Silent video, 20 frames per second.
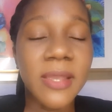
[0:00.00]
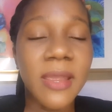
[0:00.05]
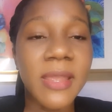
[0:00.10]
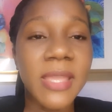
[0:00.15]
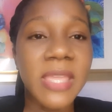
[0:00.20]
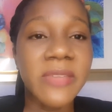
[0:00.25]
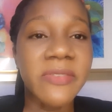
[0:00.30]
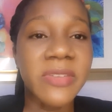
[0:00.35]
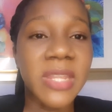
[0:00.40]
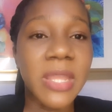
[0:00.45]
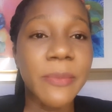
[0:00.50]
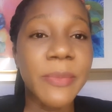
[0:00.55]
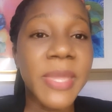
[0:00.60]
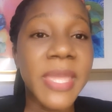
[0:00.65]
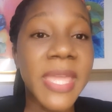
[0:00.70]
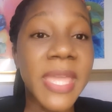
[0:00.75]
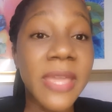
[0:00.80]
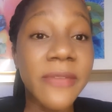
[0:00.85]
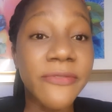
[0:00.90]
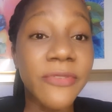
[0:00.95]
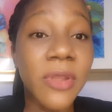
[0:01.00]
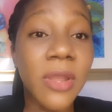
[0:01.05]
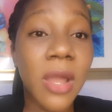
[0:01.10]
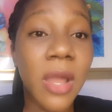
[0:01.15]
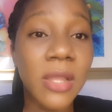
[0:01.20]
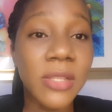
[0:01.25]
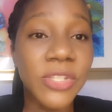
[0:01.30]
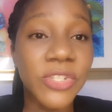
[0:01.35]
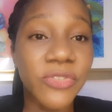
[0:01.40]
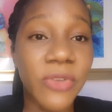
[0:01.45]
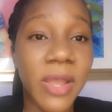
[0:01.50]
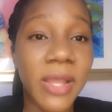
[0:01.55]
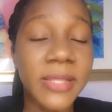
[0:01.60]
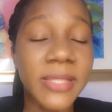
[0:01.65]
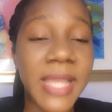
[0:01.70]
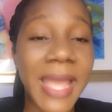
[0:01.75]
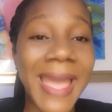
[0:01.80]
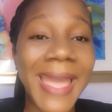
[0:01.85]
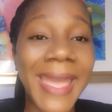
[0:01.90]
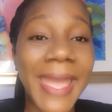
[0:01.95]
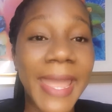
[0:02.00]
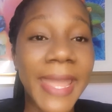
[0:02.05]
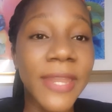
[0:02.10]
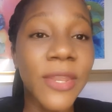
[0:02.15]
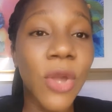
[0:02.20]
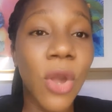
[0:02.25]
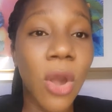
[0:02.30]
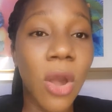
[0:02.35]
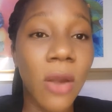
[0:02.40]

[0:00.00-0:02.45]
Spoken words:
are given a behavior contract ahead